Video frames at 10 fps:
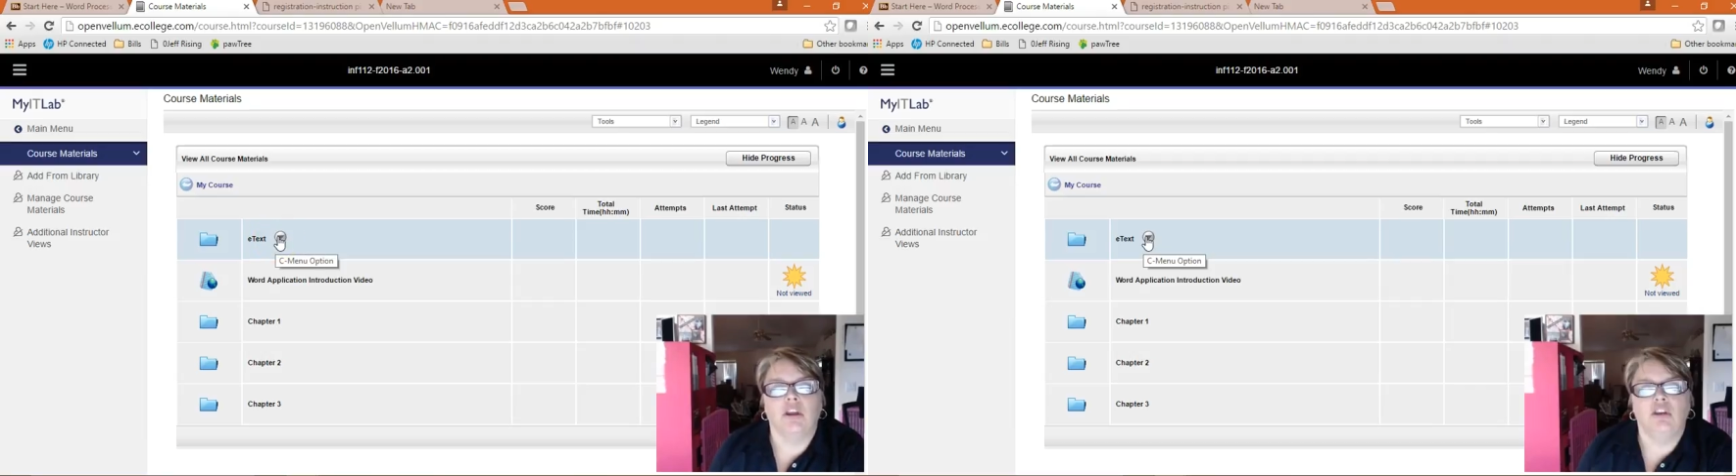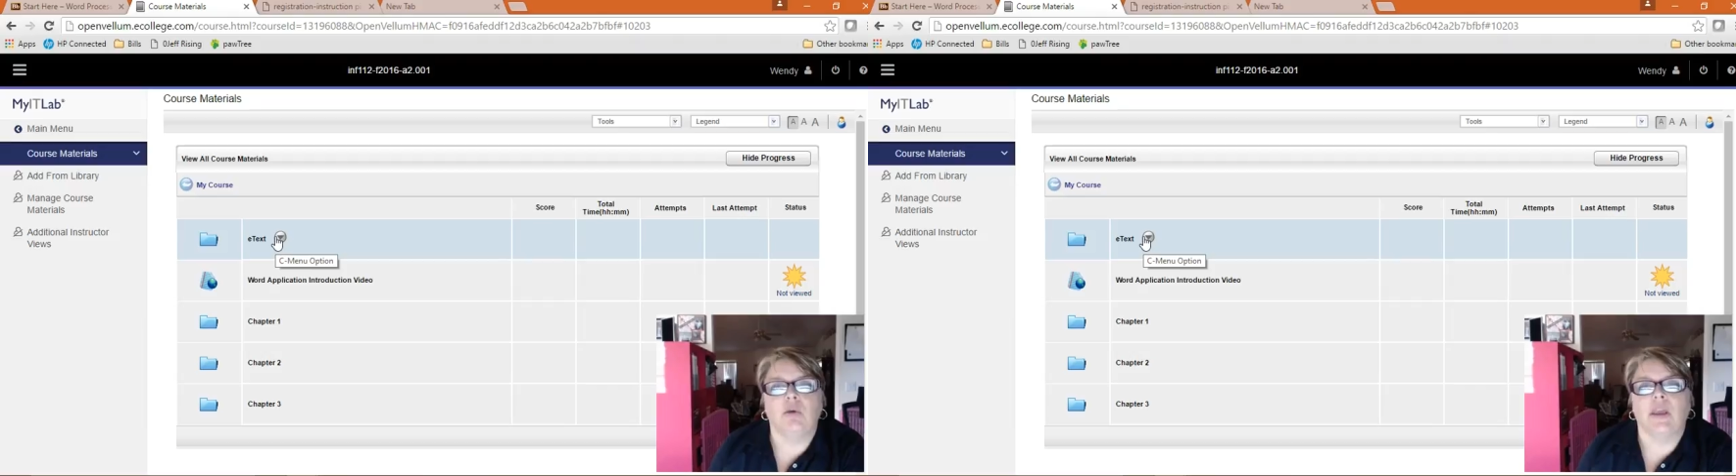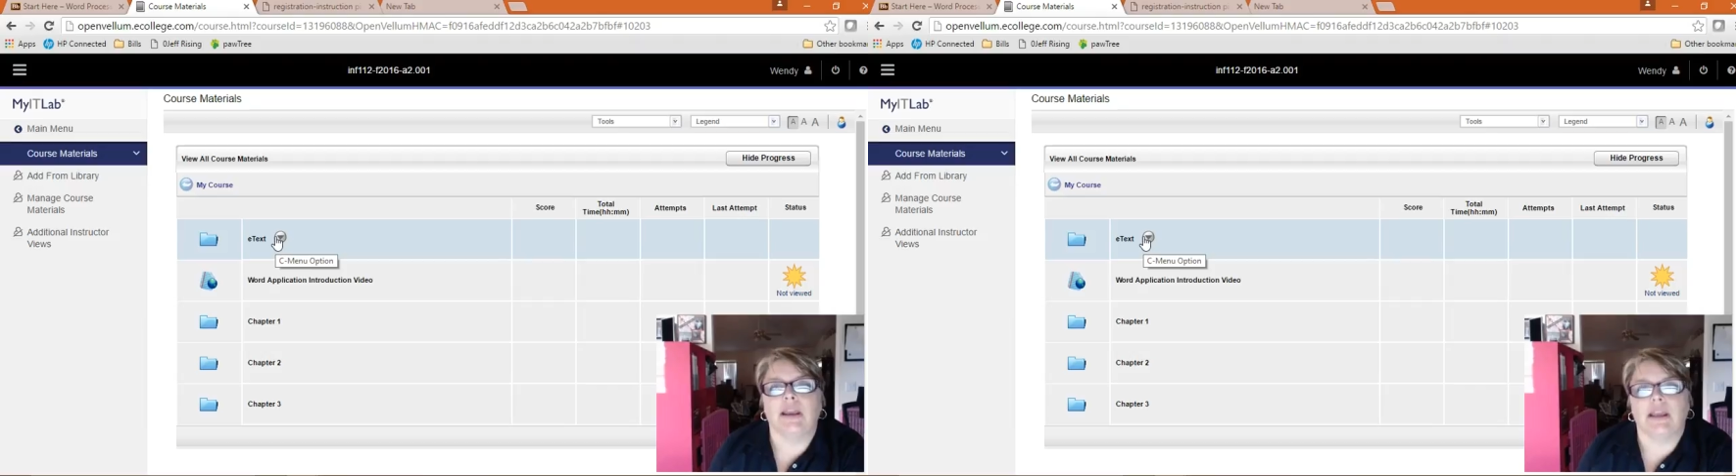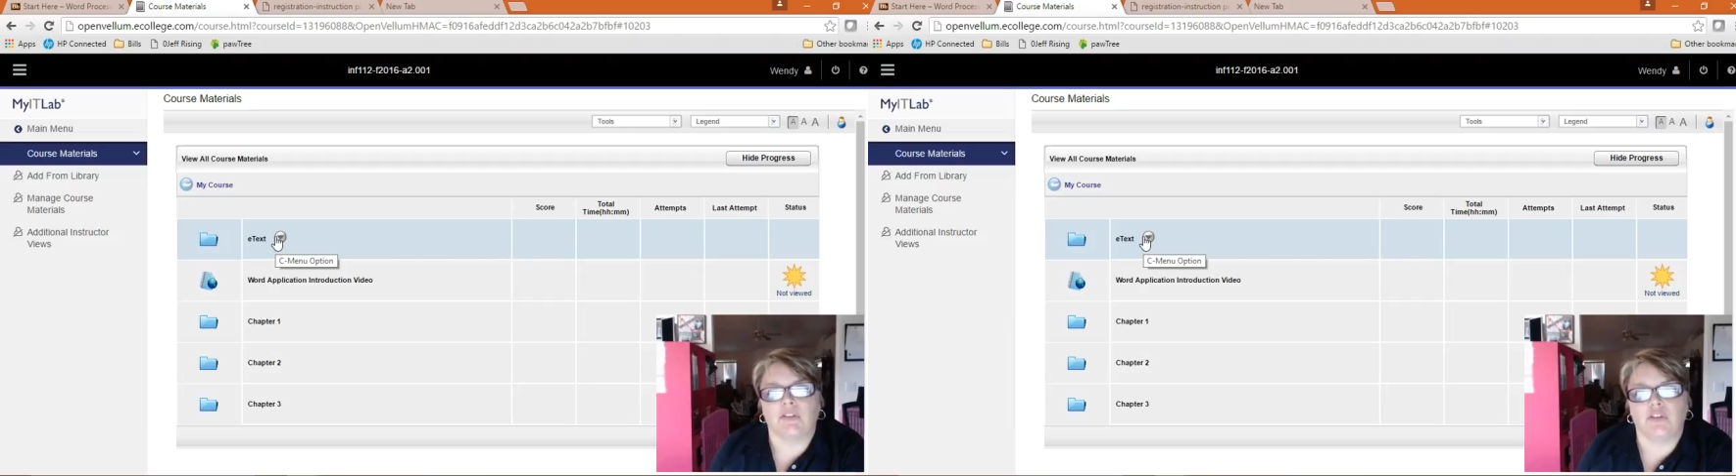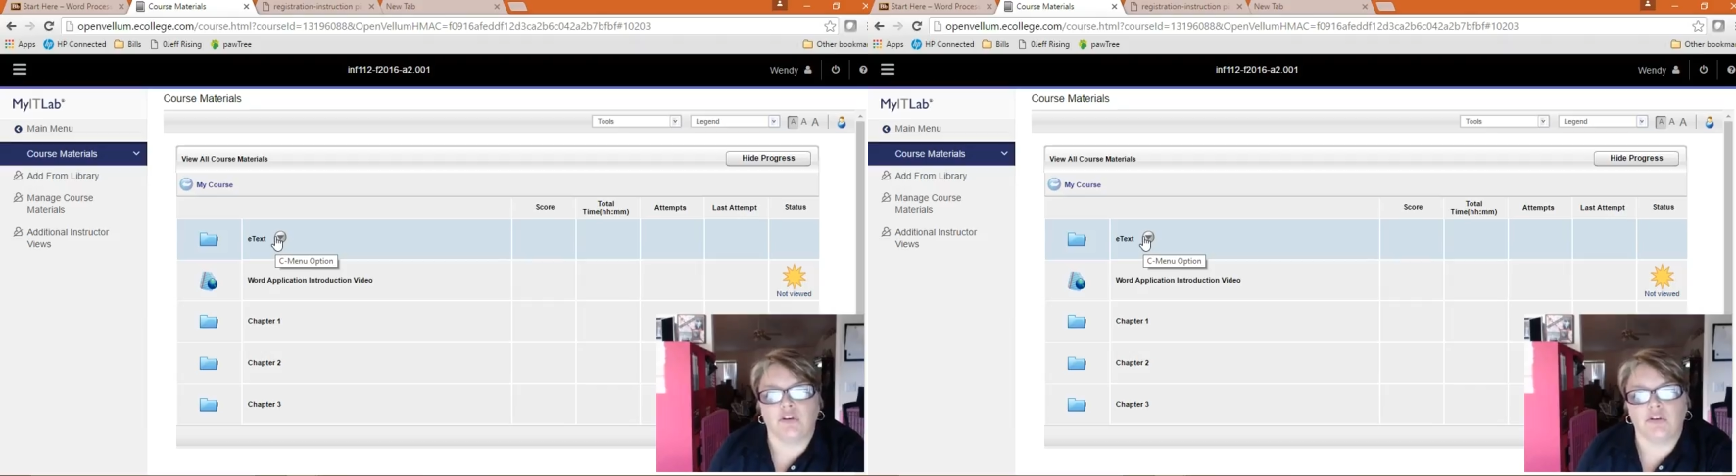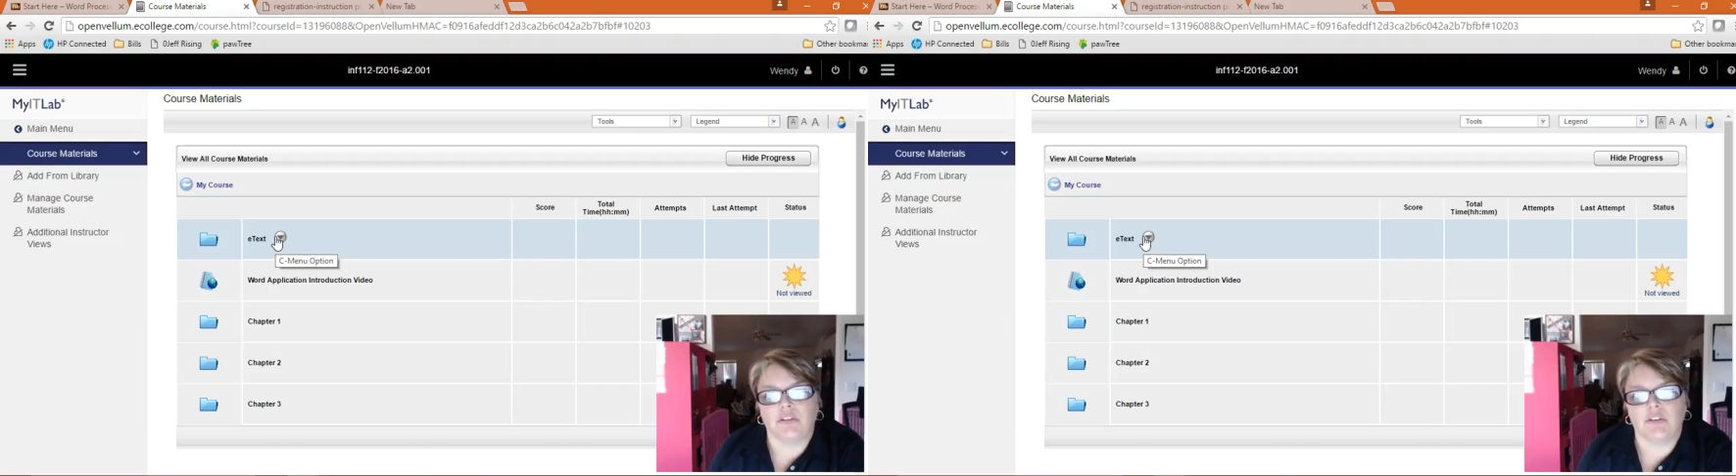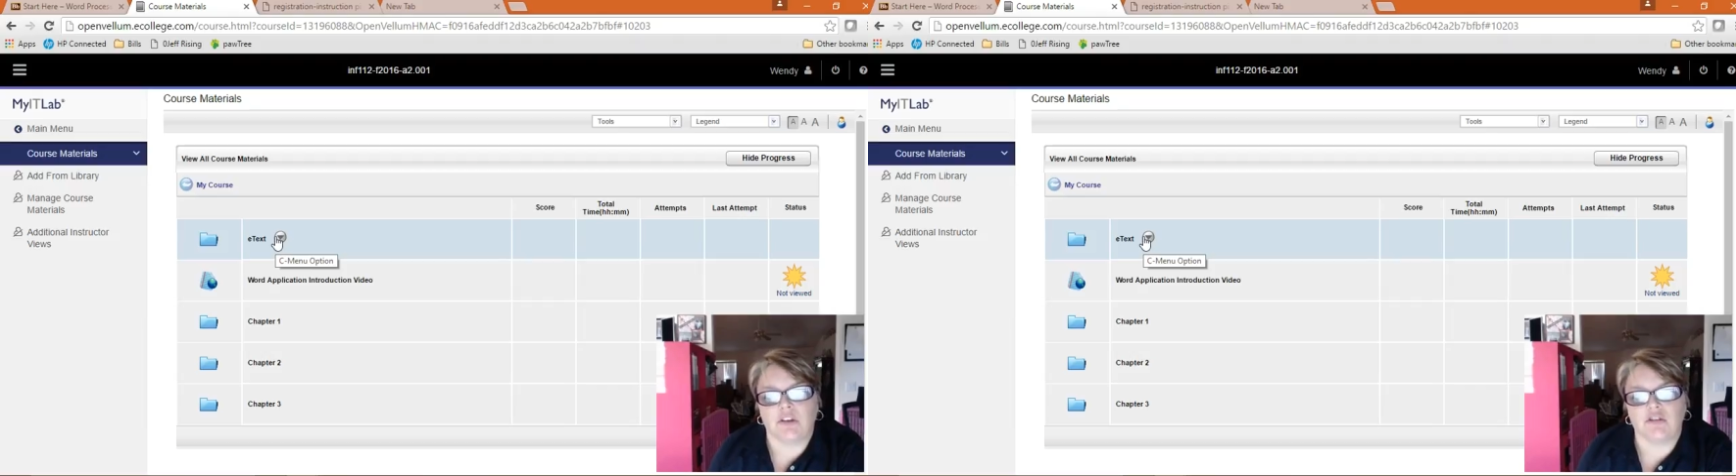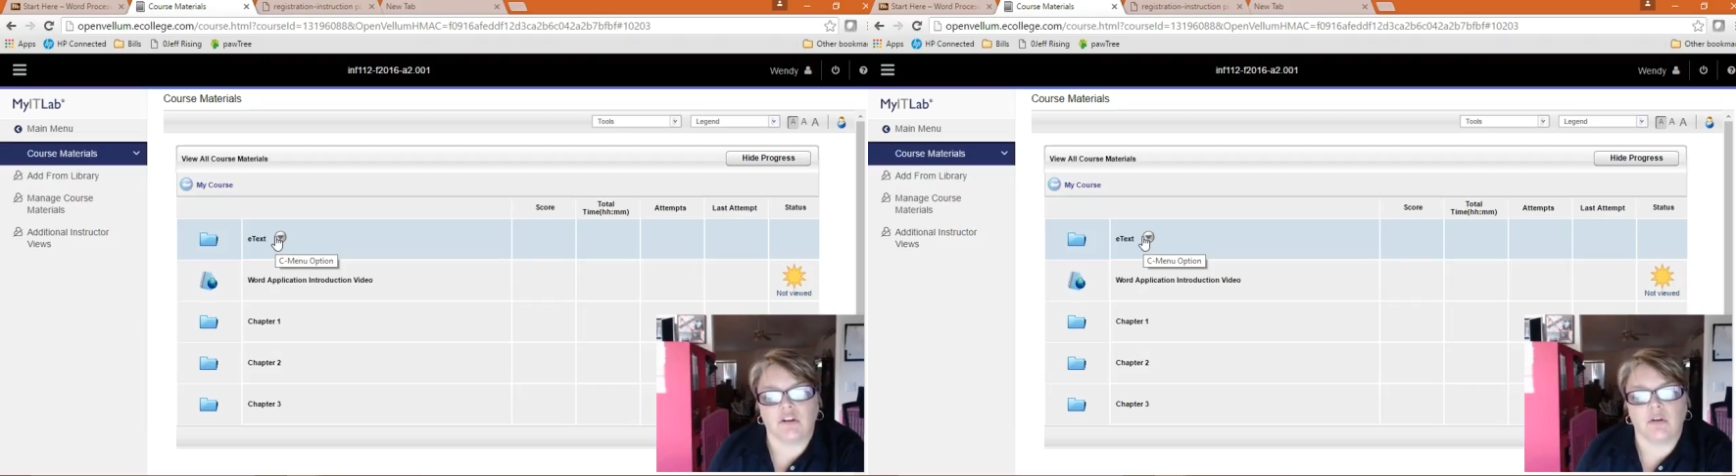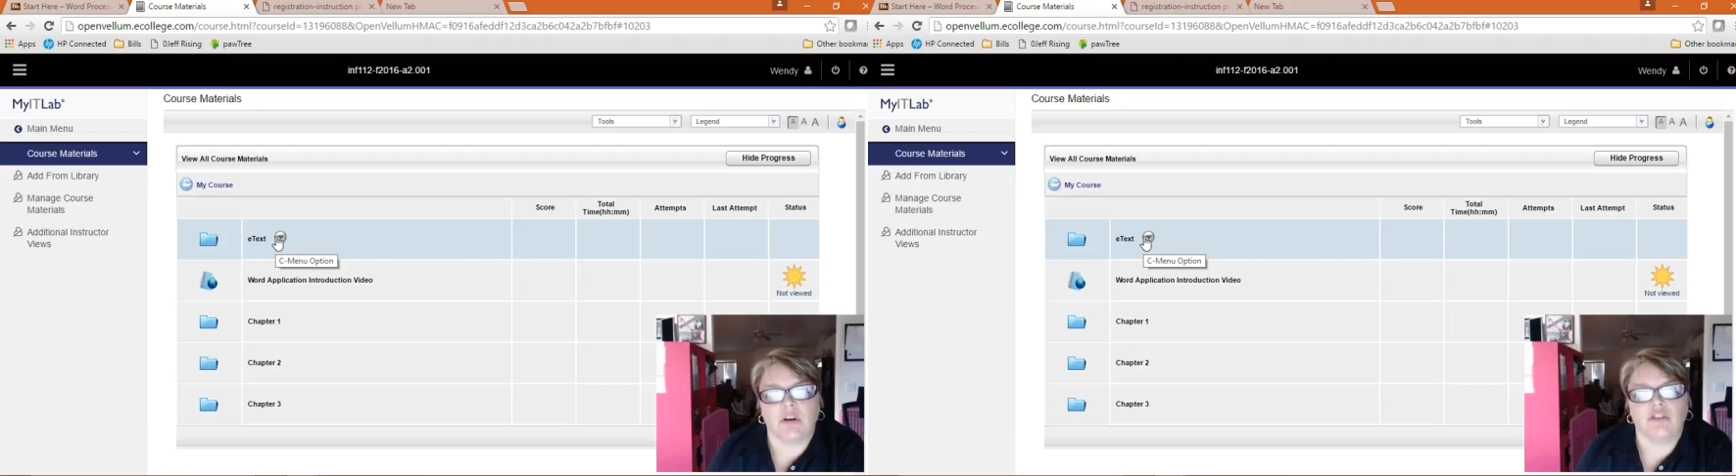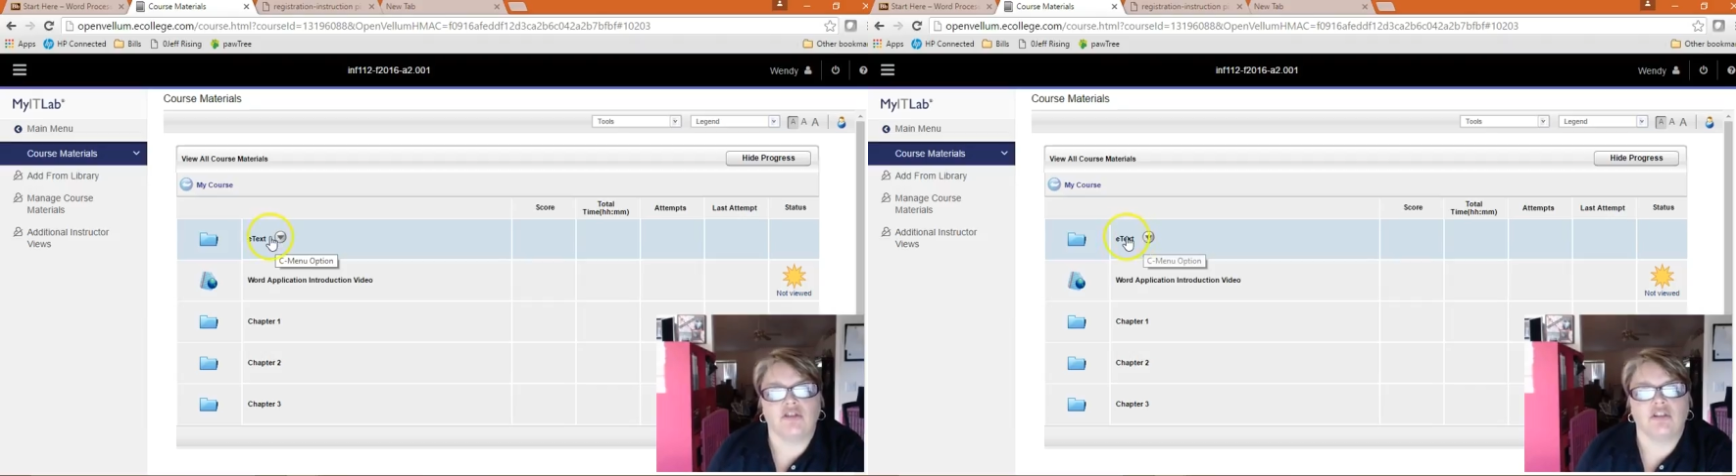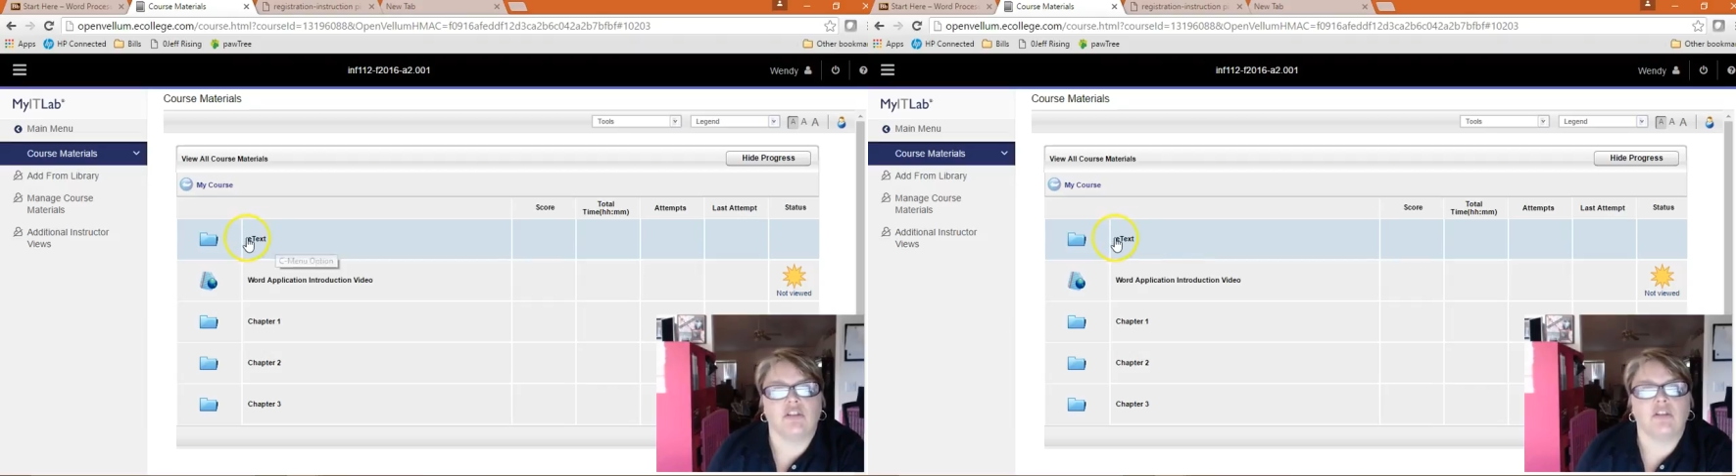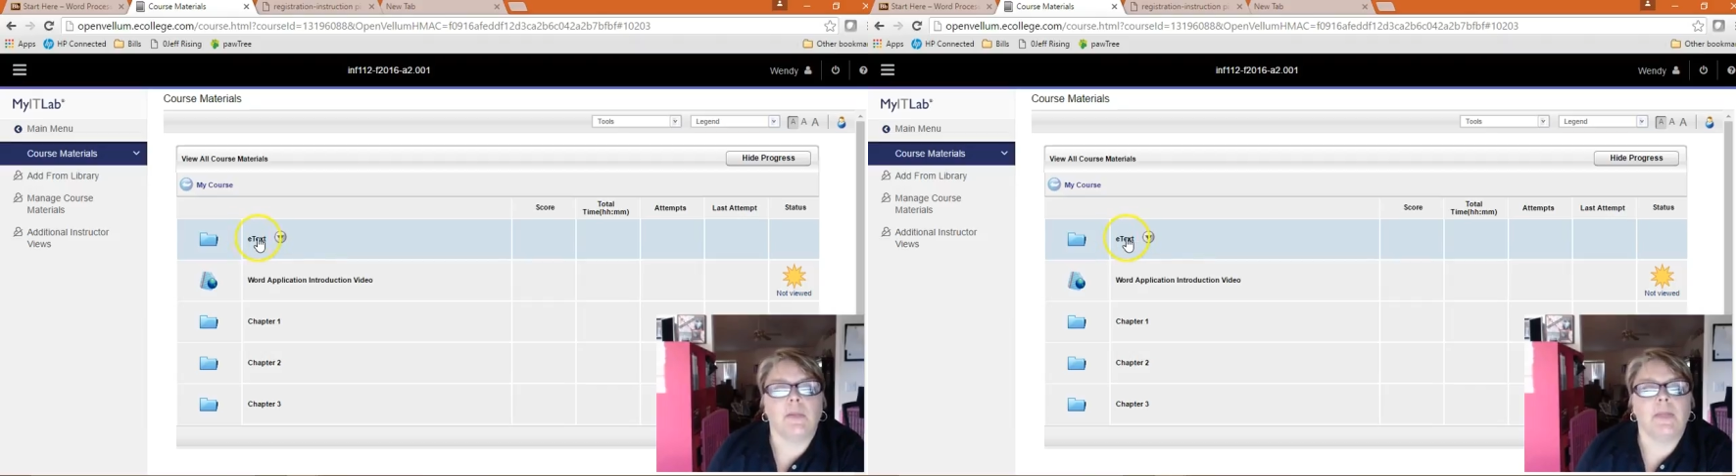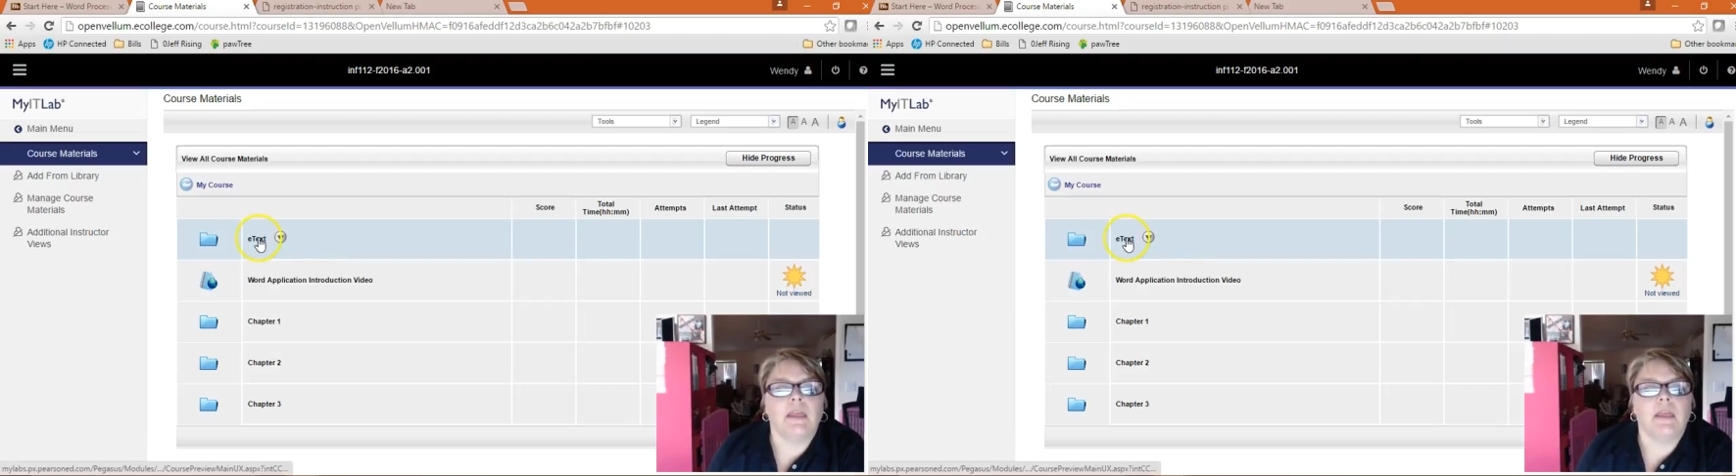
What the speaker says: you can't answer your discussion questions.